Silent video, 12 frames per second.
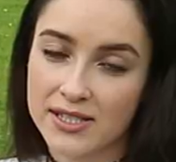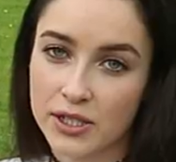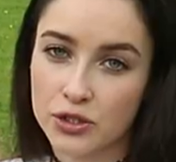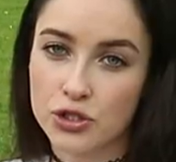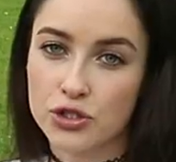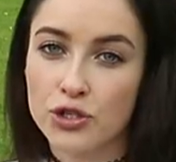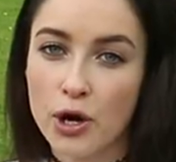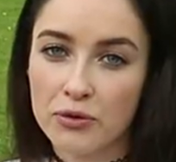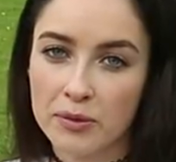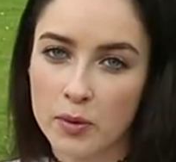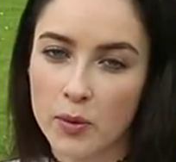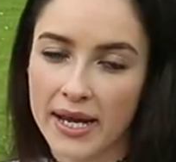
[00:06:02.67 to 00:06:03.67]
so you can just throw
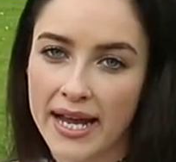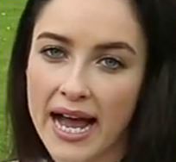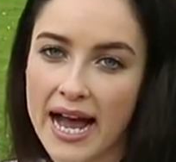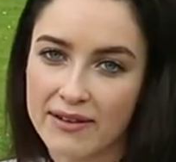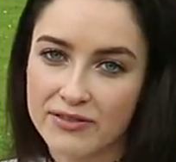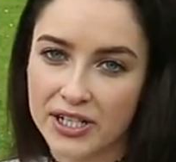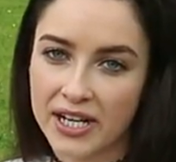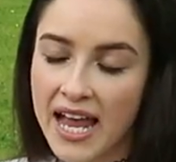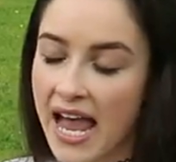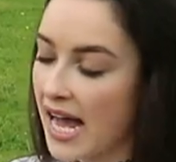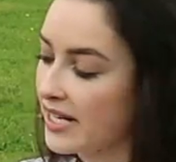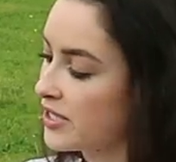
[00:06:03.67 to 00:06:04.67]
them away after
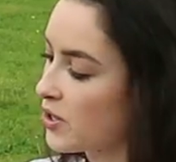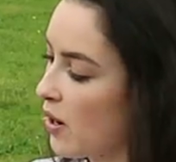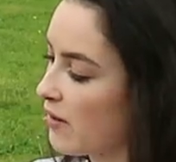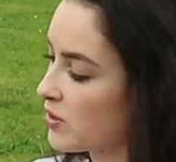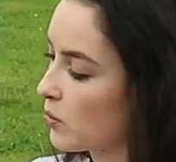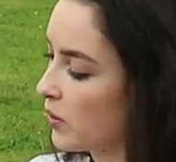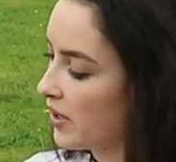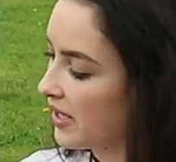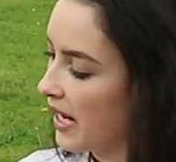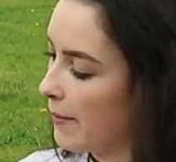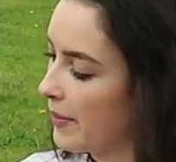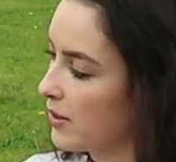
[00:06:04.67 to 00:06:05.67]
and you don't have to worry
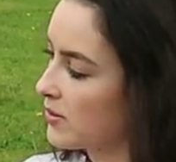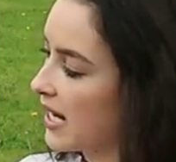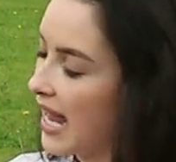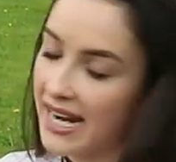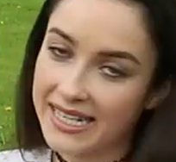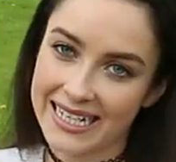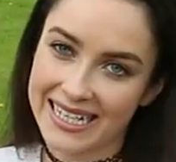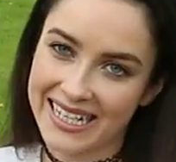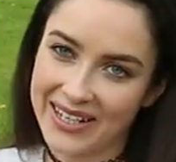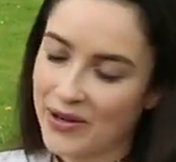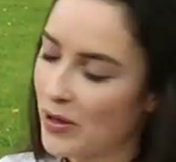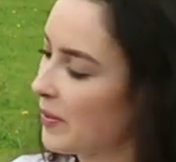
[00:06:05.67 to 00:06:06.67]
about any
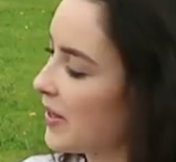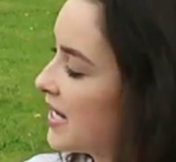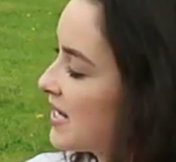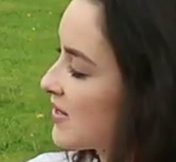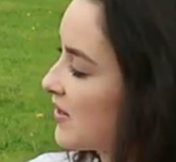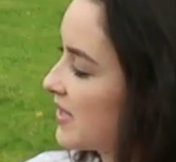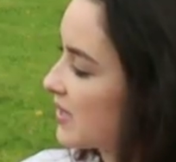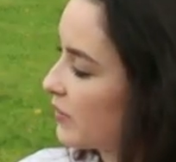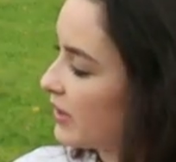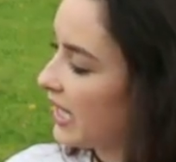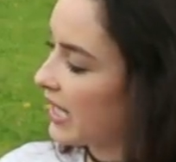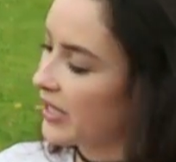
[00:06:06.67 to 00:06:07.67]
cleaning up. So these are
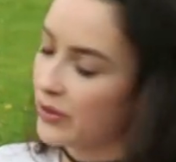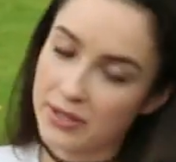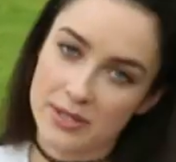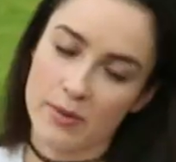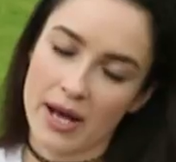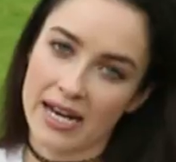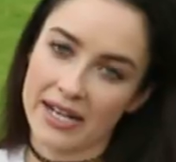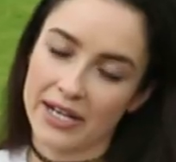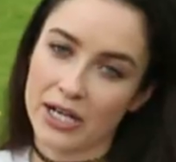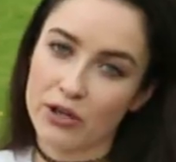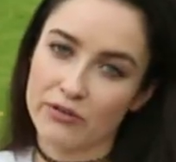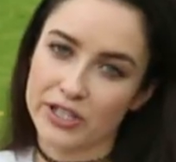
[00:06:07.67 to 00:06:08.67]
really cute as well and
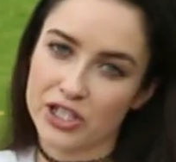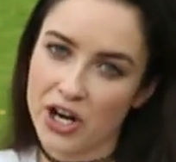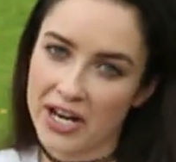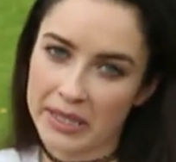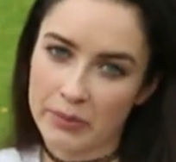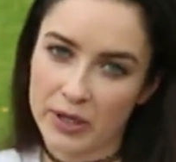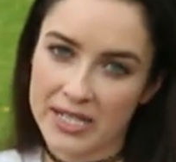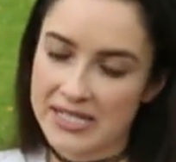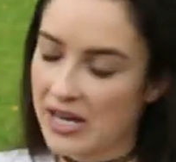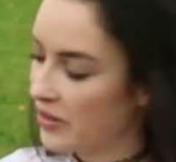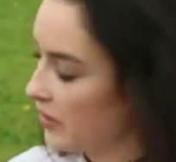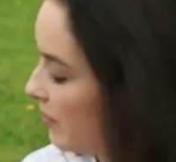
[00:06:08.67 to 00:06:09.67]
I love the china
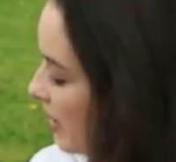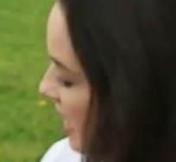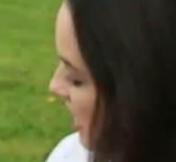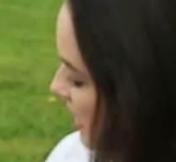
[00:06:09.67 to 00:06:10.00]
print on them.